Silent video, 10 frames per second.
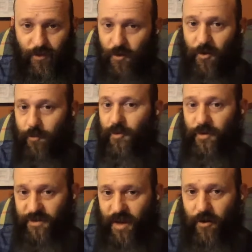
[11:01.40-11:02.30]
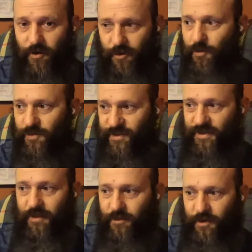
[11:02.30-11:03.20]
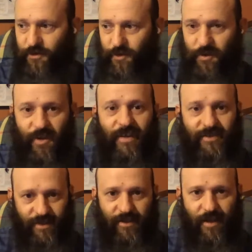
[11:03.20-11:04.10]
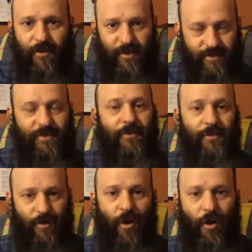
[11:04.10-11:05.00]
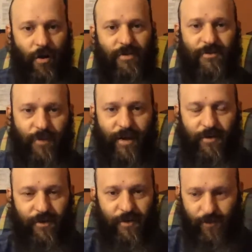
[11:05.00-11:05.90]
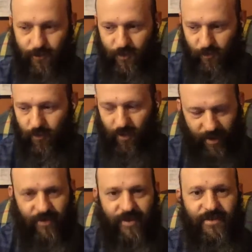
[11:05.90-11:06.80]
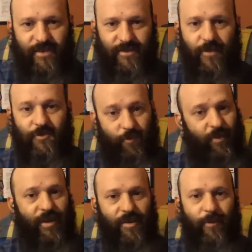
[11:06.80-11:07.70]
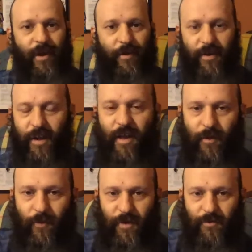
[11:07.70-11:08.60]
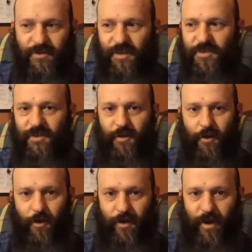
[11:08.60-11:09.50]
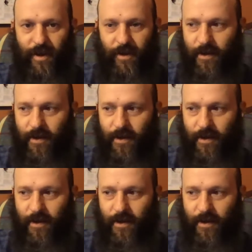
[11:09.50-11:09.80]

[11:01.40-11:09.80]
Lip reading: you go to build a tower, do you not sit down and consider the cost, right? You lay these things out, you plan them out. And what he was teaching on a